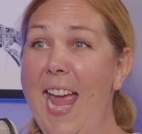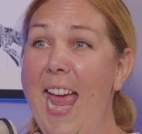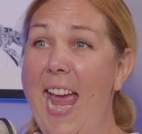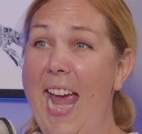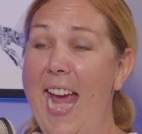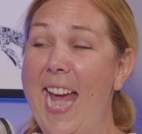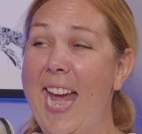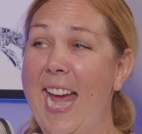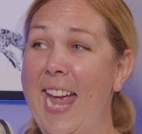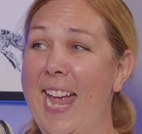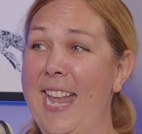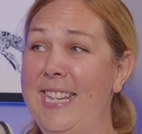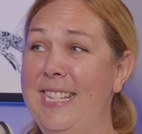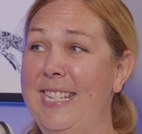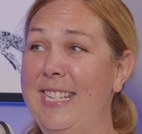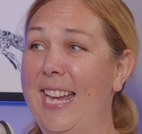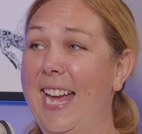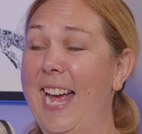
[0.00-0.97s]

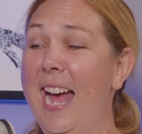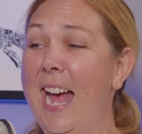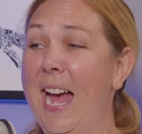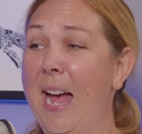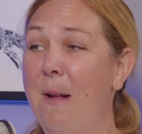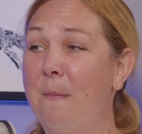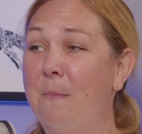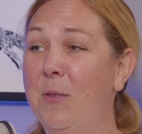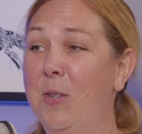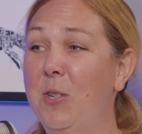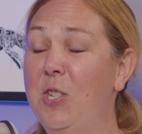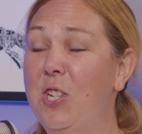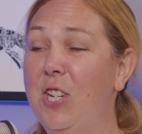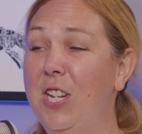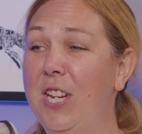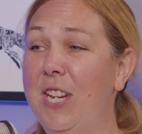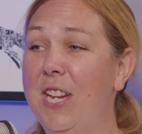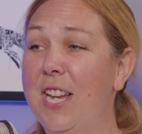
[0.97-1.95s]
And um,
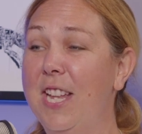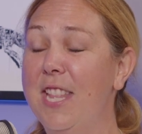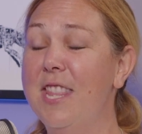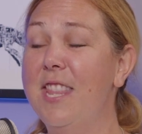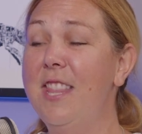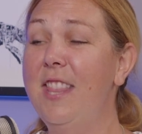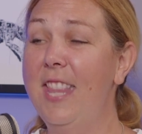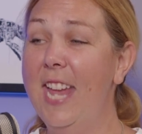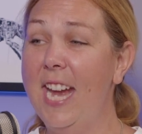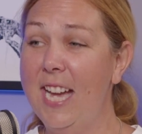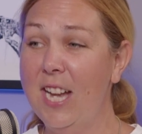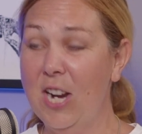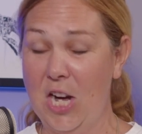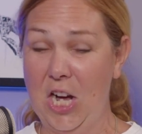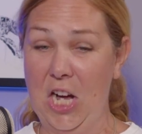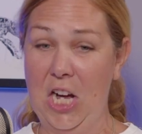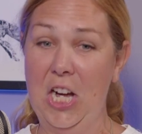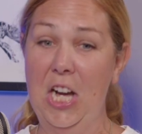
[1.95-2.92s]
she
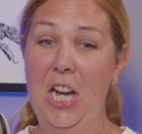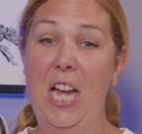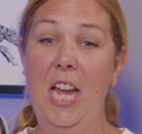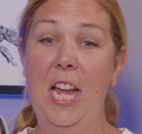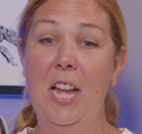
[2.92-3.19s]
later